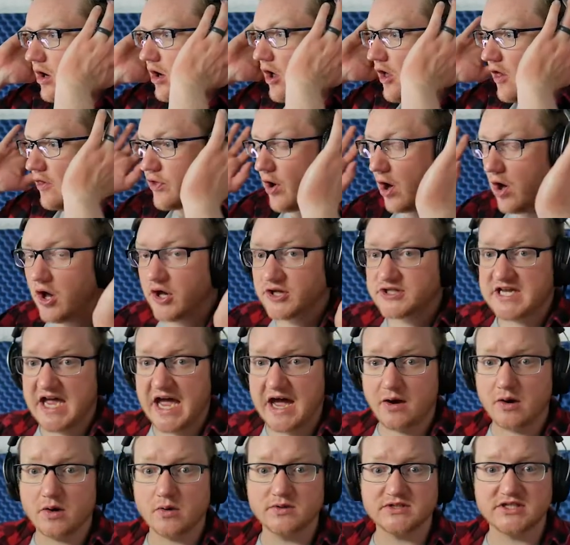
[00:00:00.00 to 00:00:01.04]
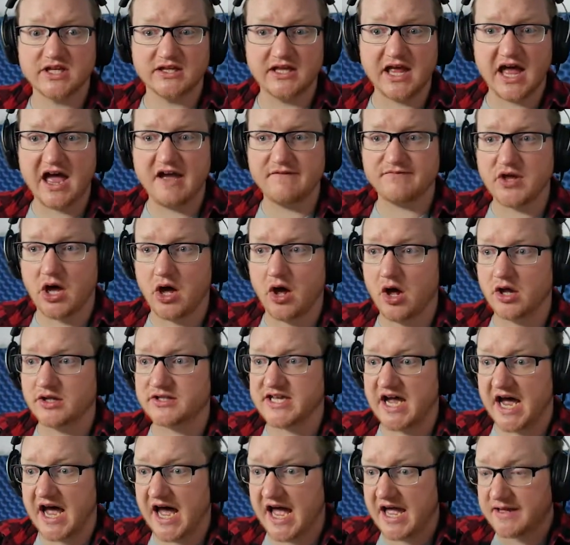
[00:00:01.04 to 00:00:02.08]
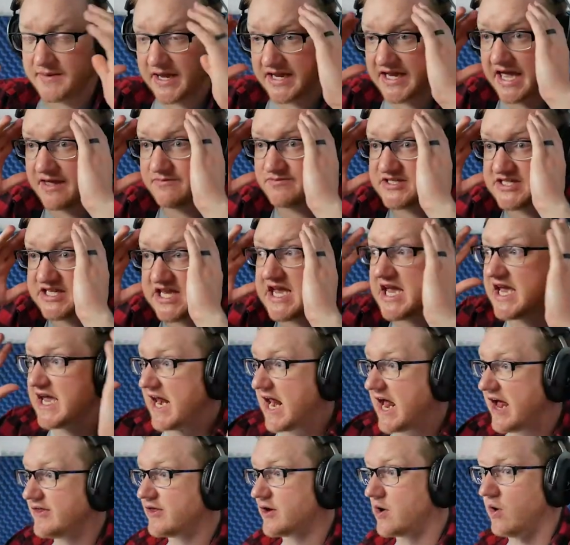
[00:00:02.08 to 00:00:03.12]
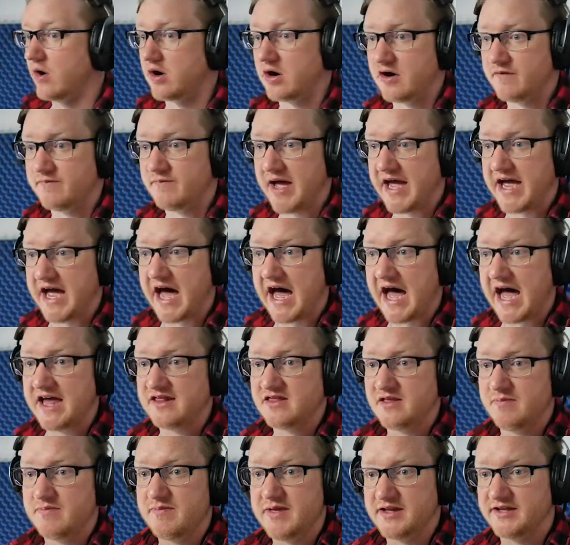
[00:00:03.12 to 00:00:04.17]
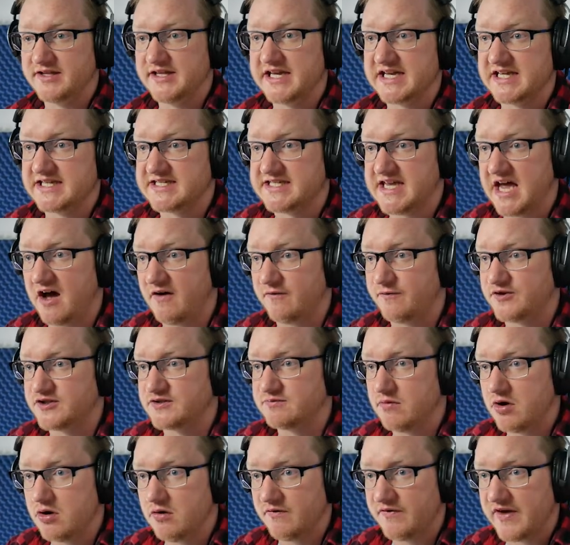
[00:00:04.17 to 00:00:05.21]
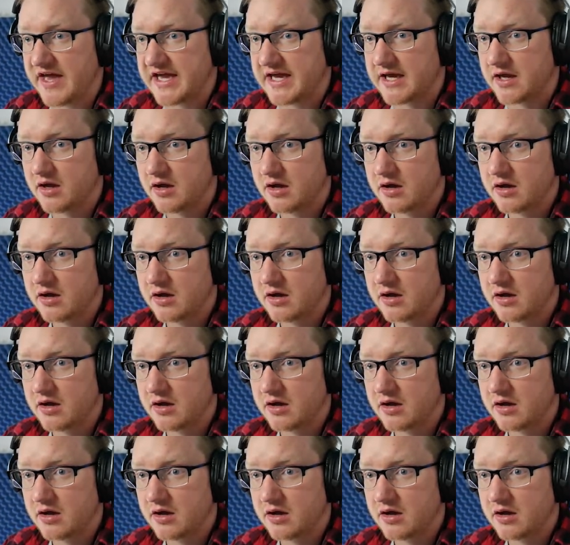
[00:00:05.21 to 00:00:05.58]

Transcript: The whole tower was alive the whole time! I kept seeing it out of the corner of my eye! The building itself was moving!